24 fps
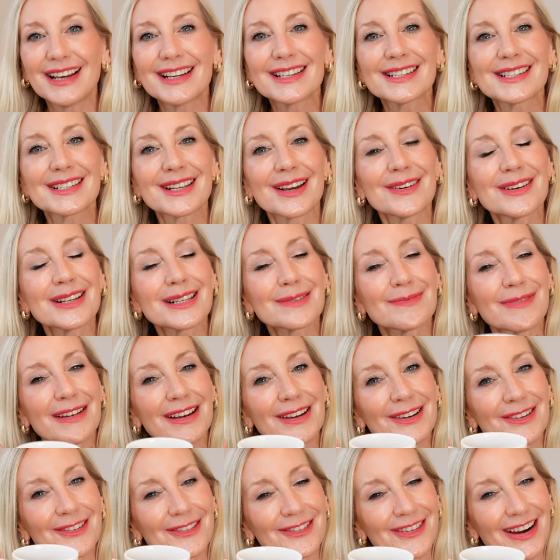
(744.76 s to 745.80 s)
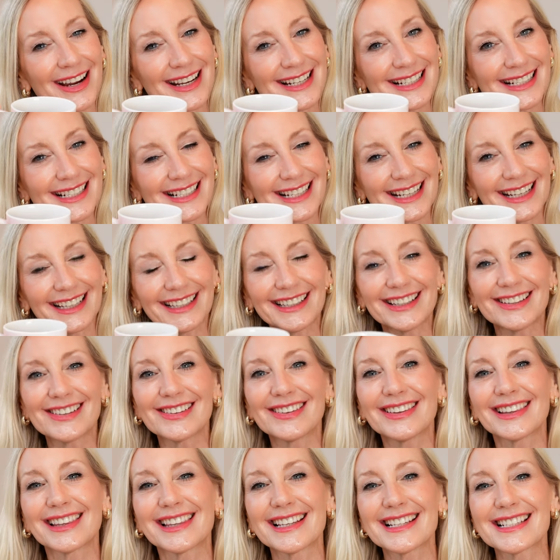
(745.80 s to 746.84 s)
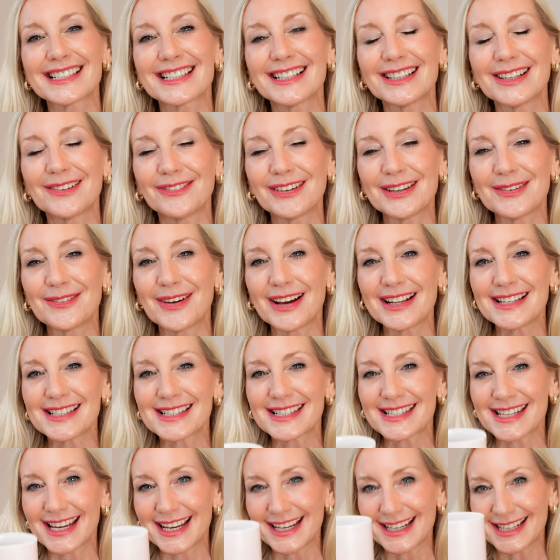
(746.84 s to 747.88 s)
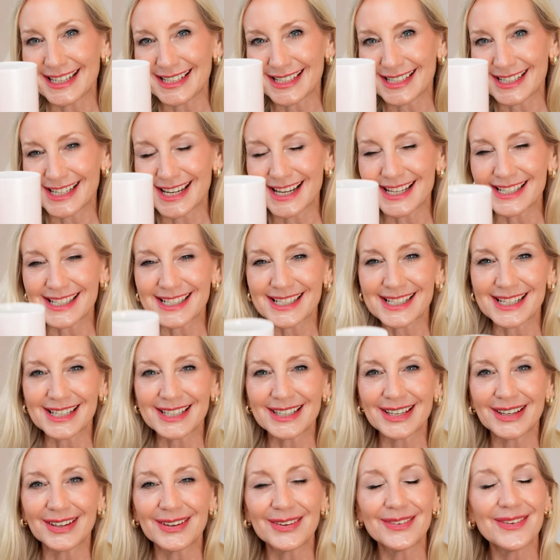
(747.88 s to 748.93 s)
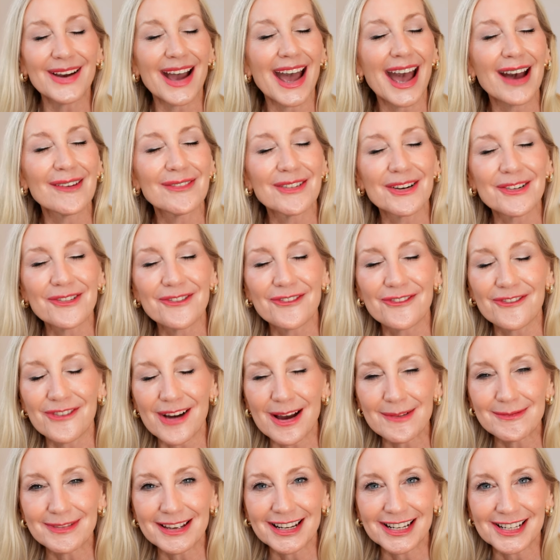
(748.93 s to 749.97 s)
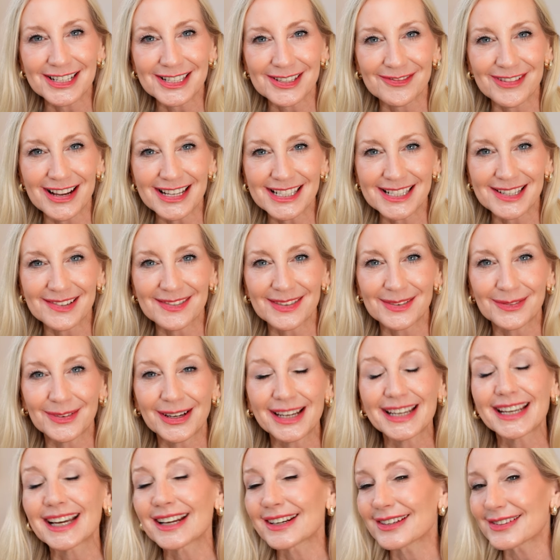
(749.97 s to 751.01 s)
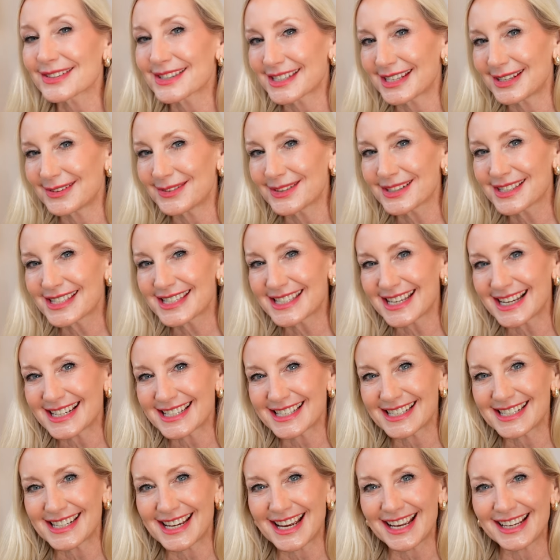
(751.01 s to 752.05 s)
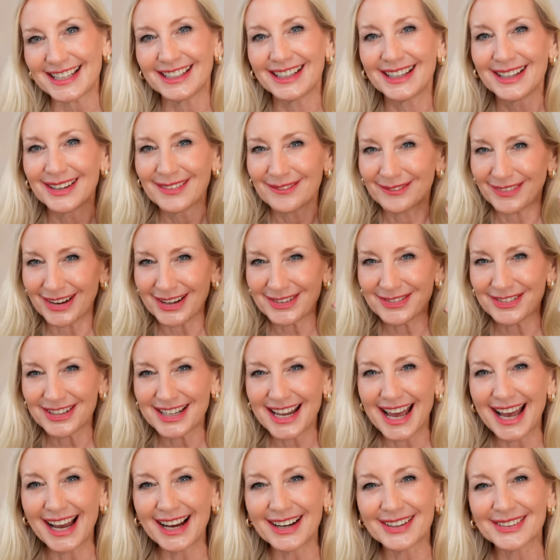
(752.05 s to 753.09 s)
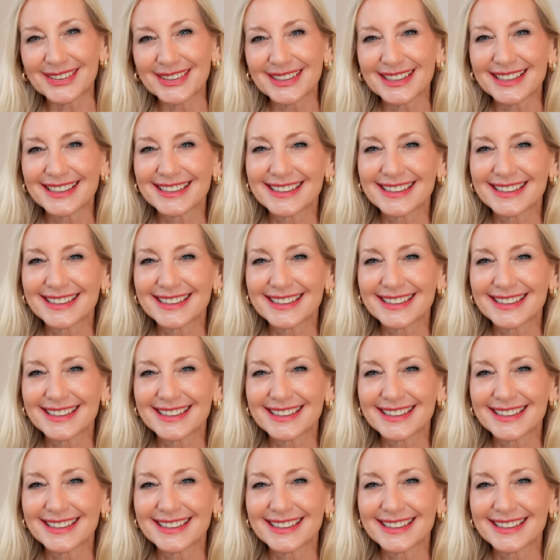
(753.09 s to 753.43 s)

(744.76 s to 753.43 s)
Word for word: So it's been great seeing you this lovely Wednesday. Cheers to you. Have a fabulous rest of the week and I'll see you on Saturday. Bye for now.